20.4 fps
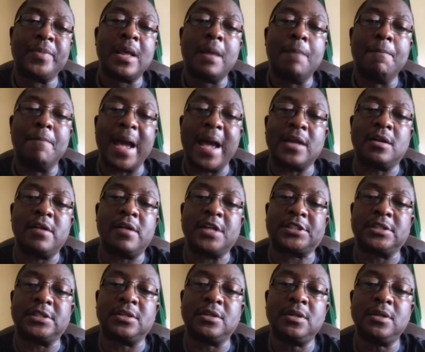
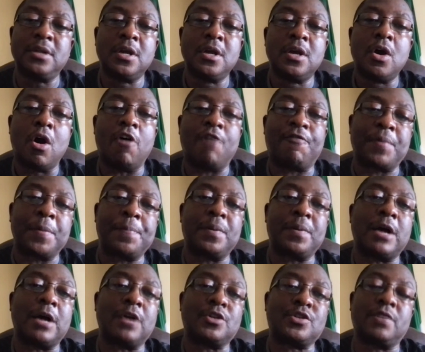migration of people
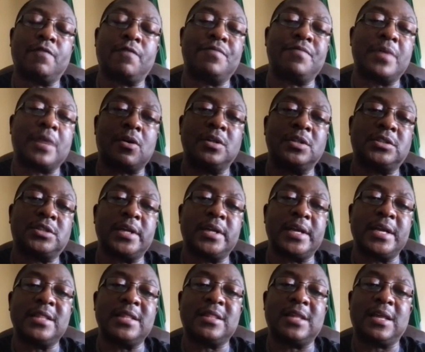of the country
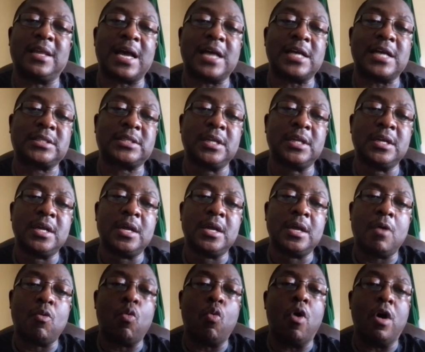in the last
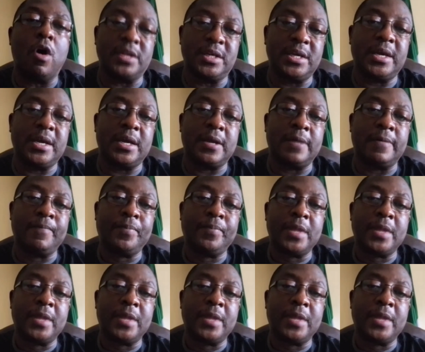one year.